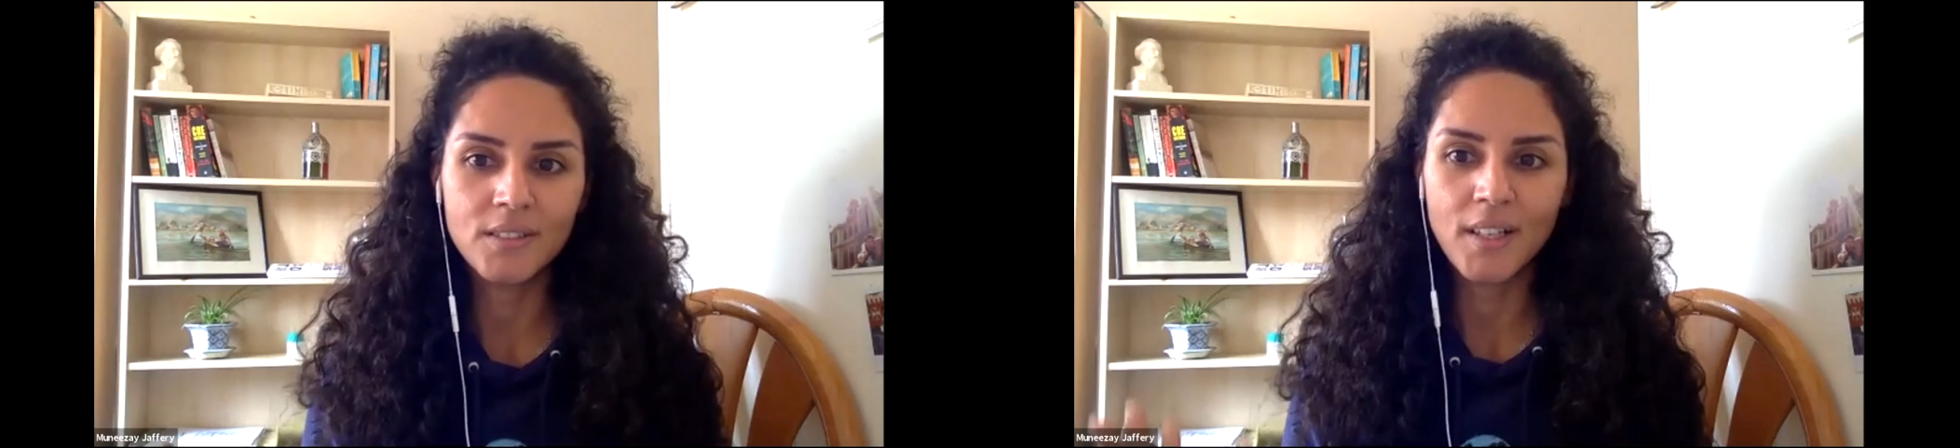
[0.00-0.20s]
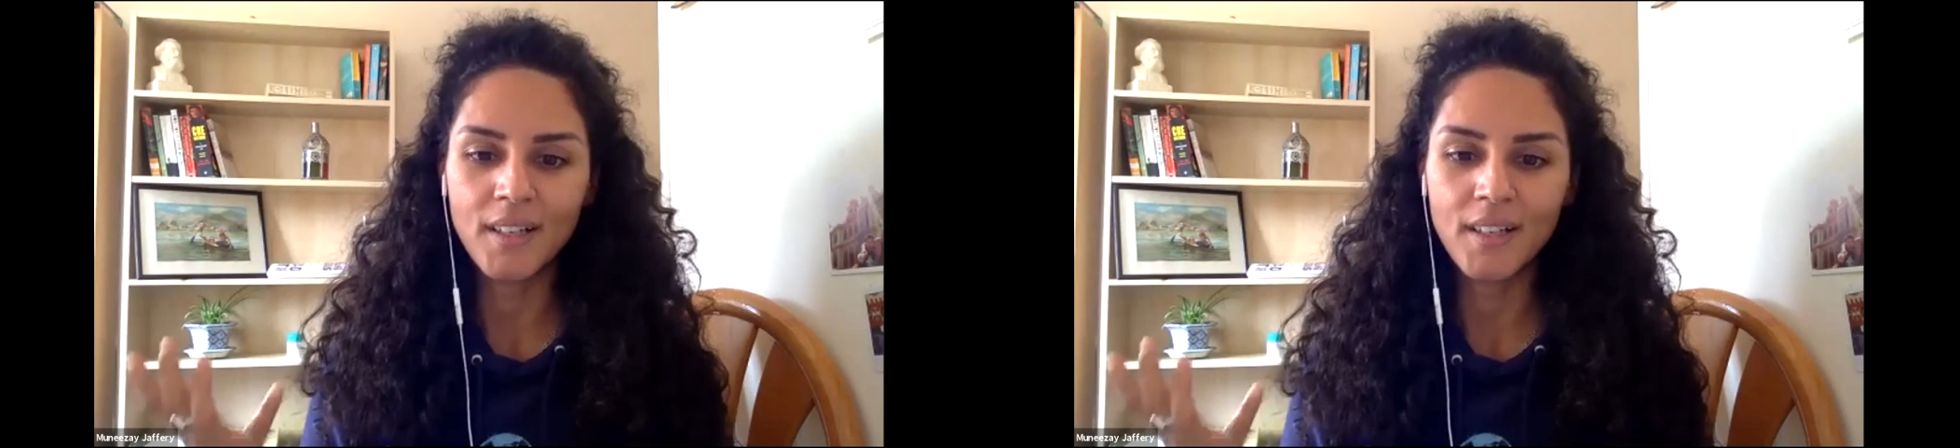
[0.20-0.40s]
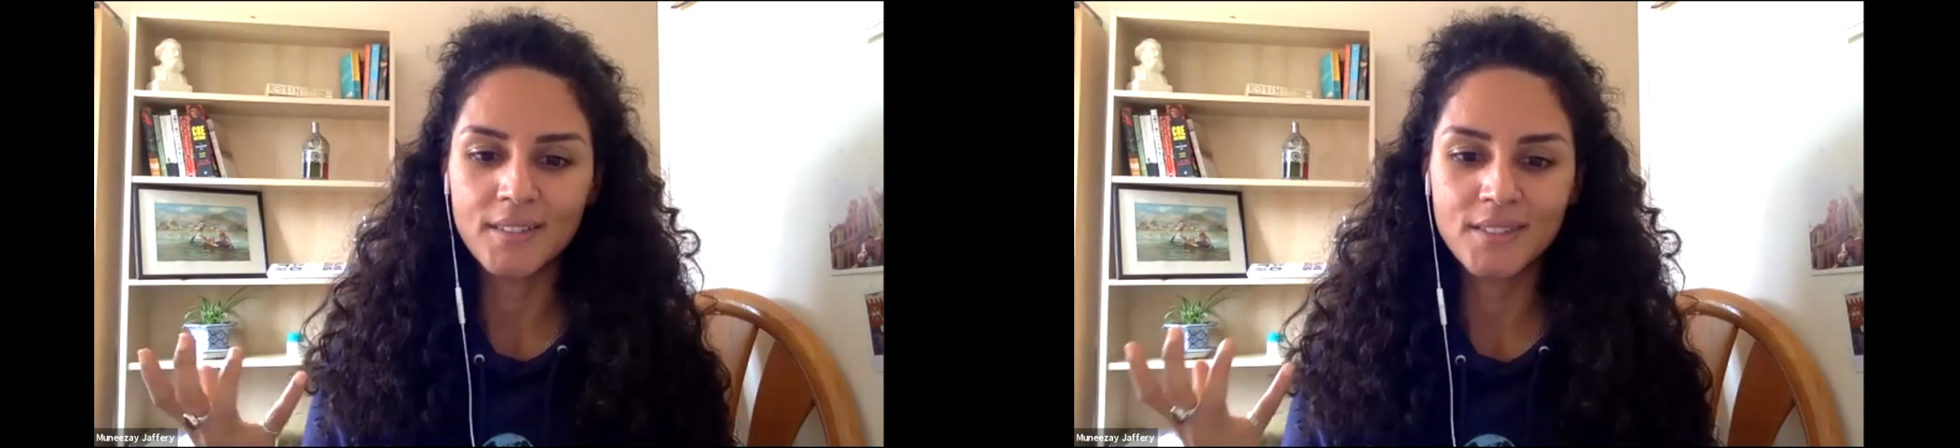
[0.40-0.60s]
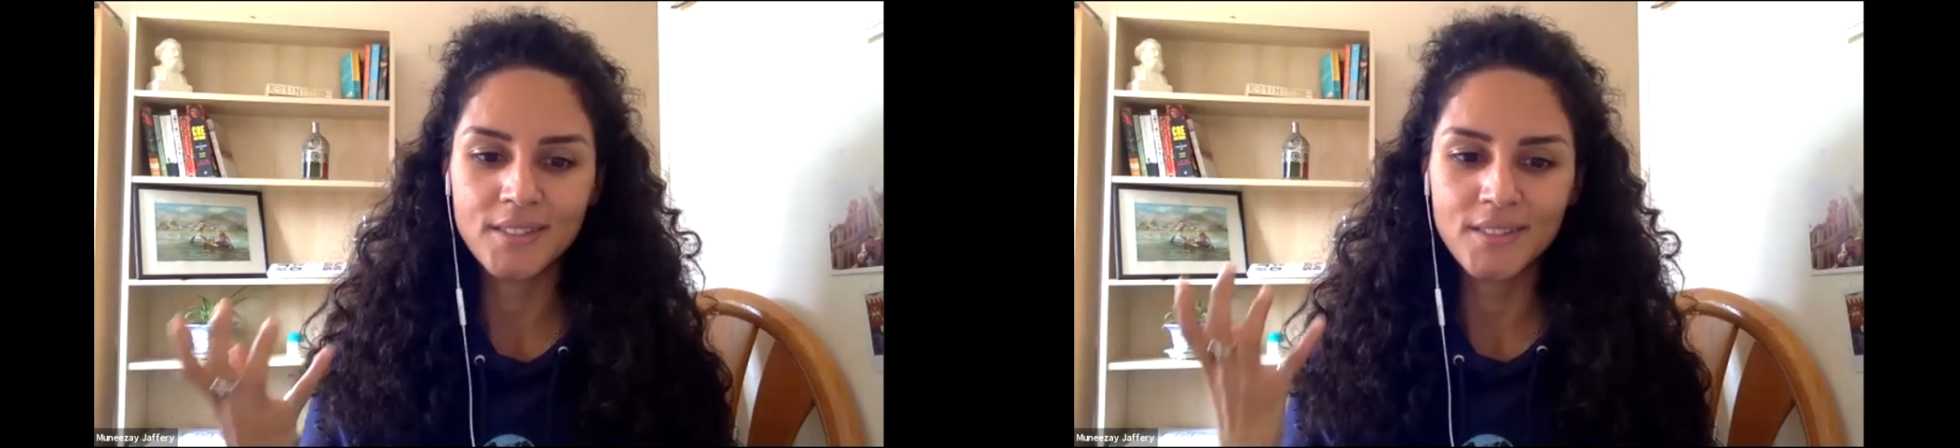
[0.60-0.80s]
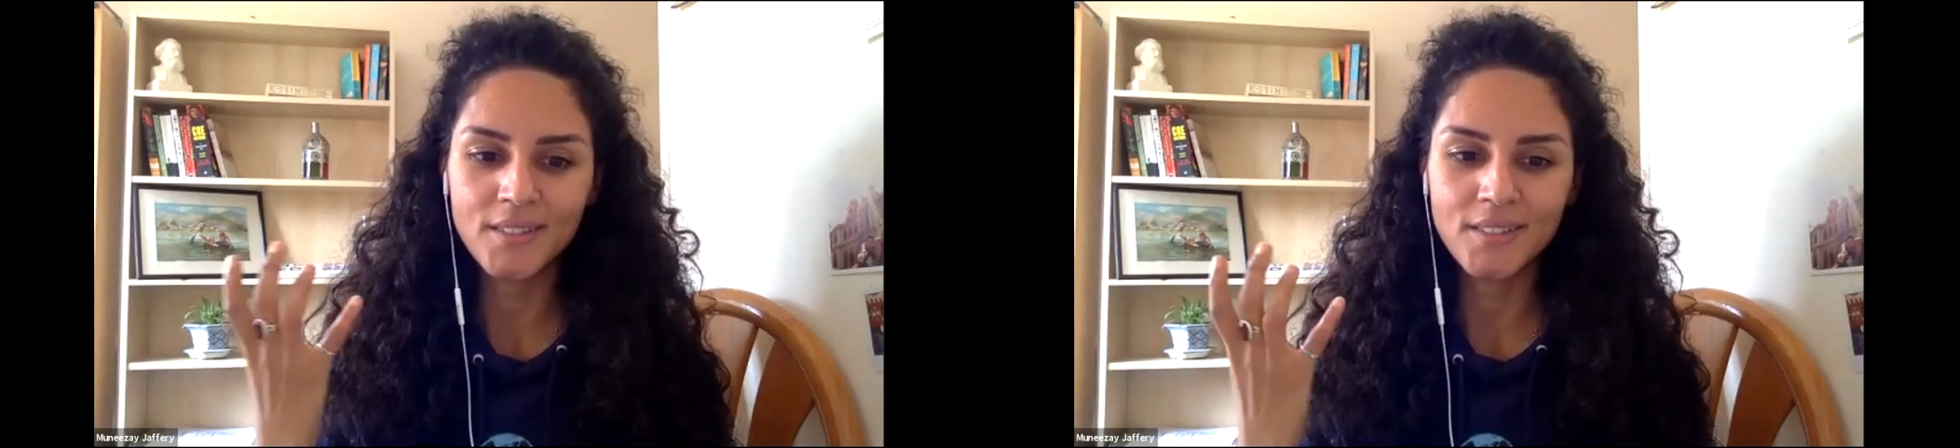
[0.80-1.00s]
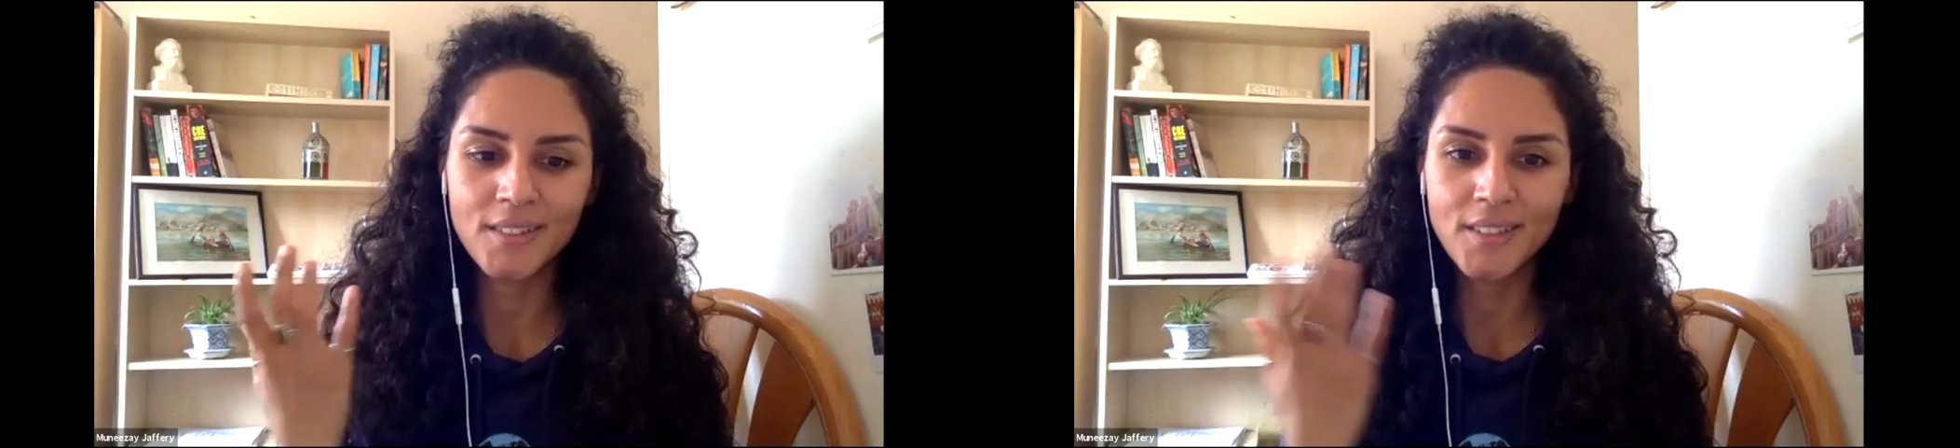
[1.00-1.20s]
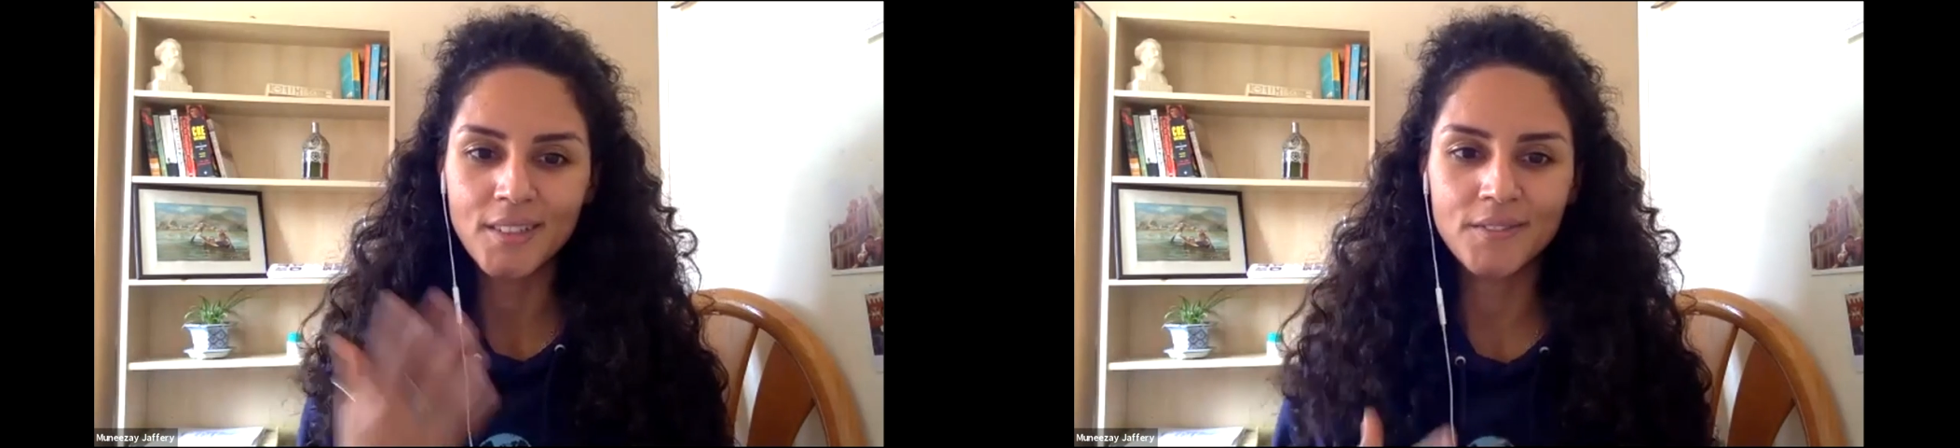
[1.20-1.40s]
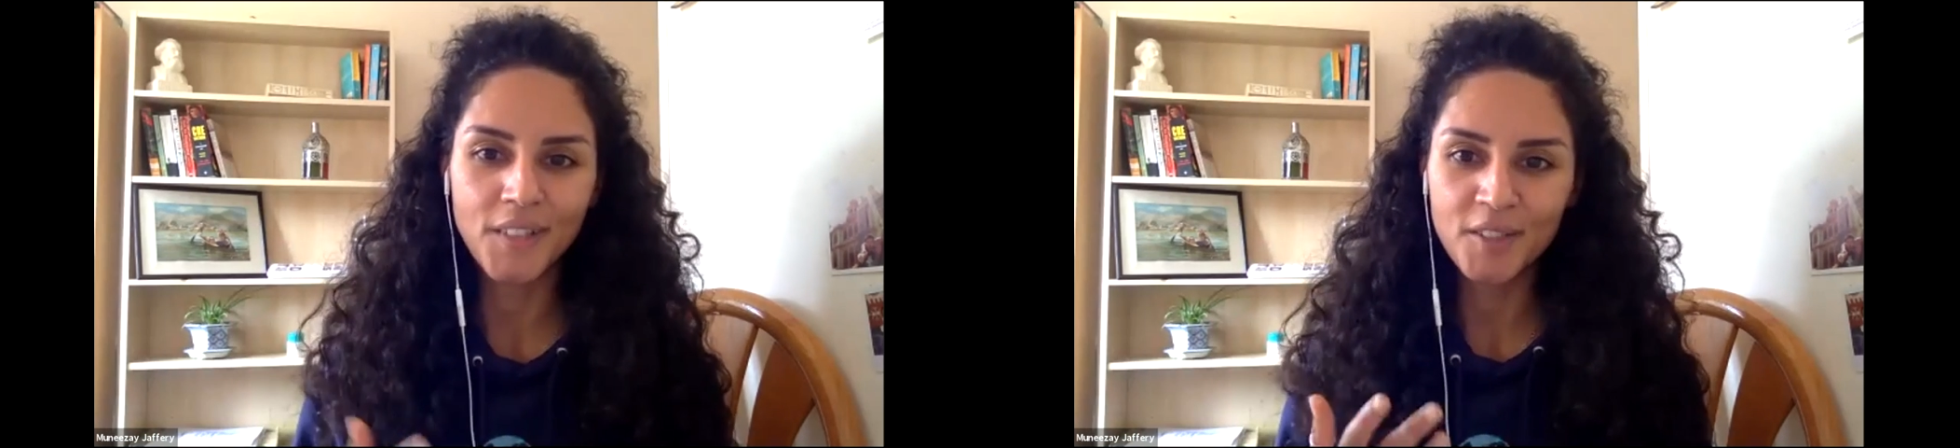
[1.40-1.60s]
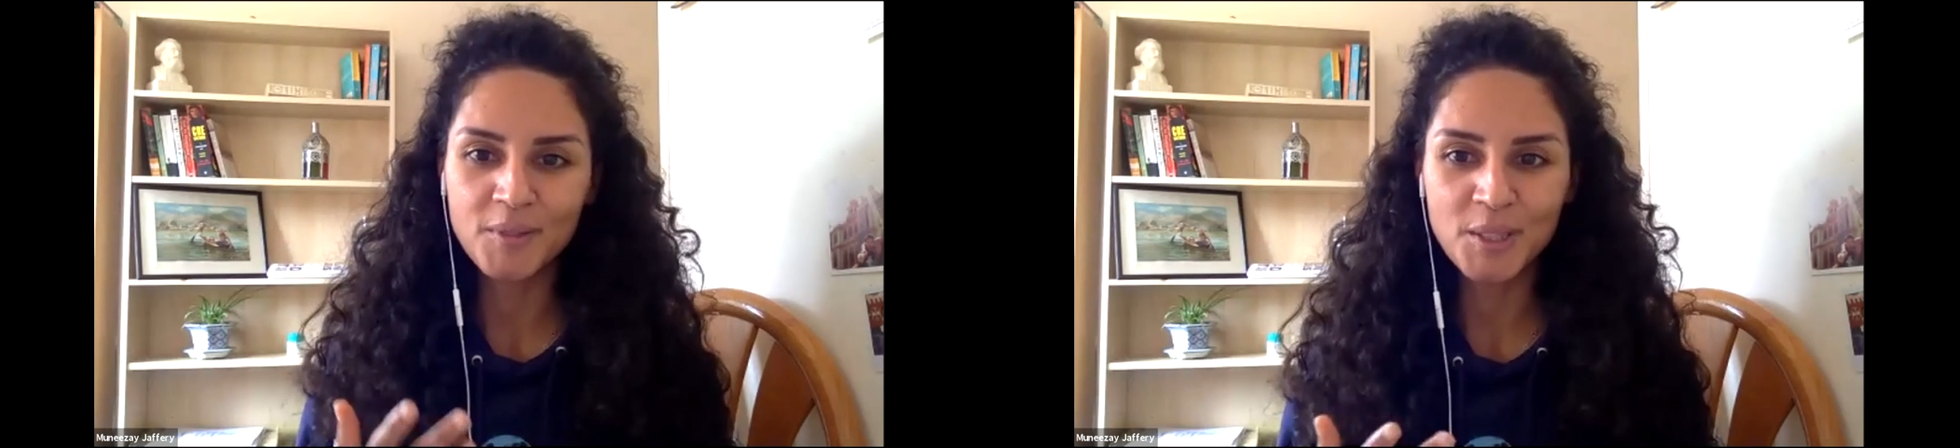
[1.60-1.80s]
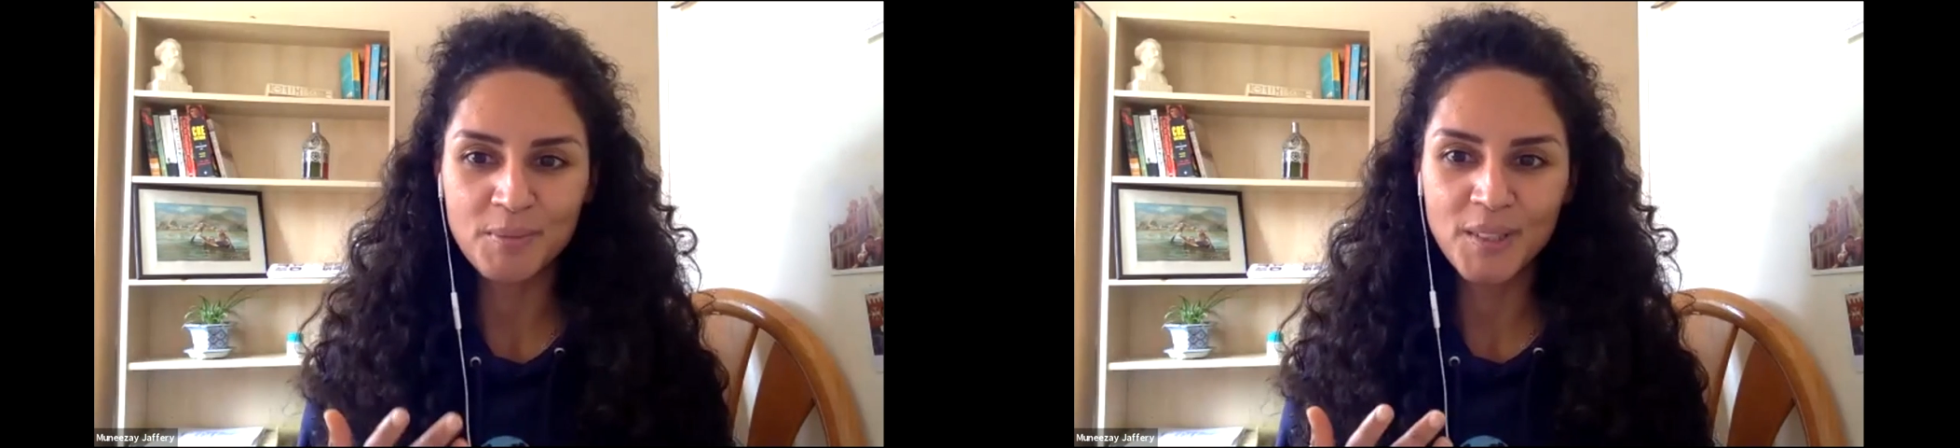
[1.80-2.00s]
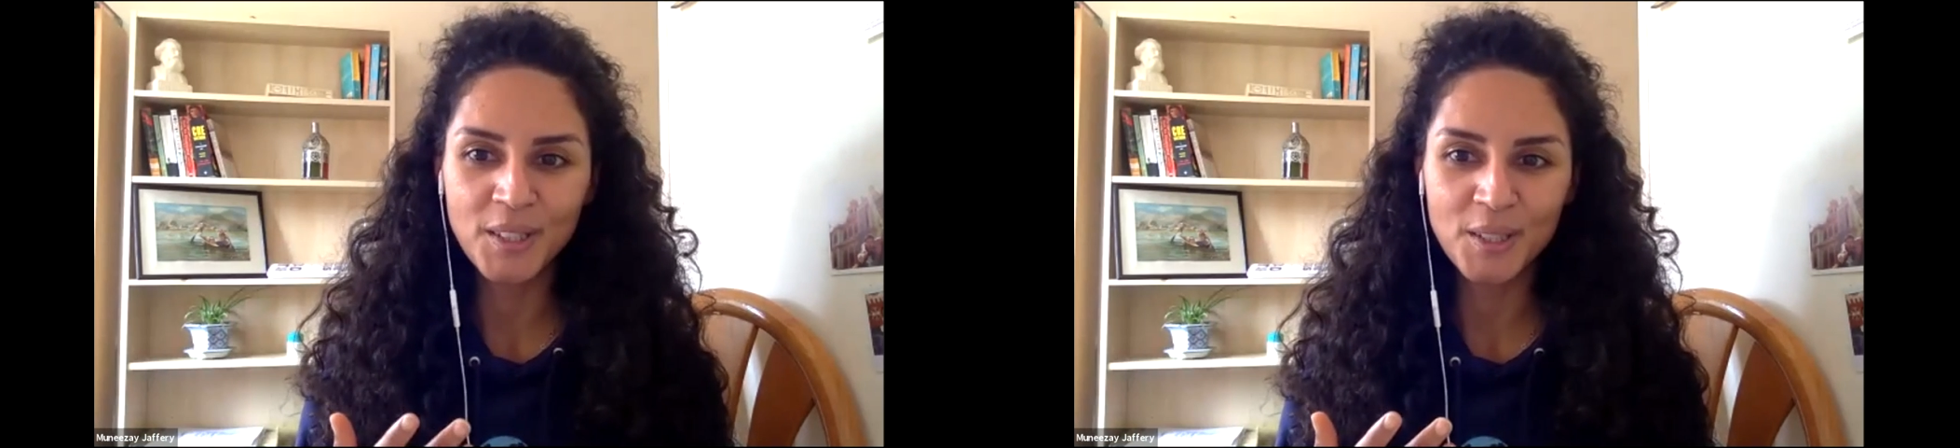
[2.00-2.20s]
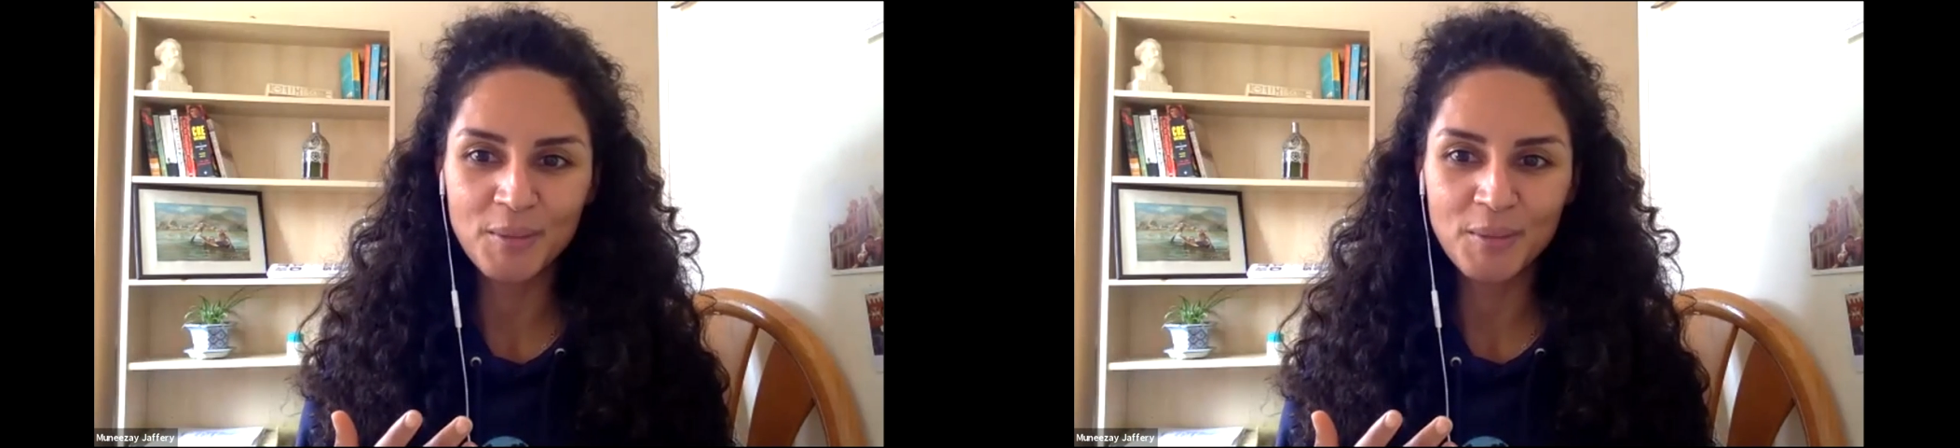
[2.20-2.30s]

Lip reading: And if I've been speaking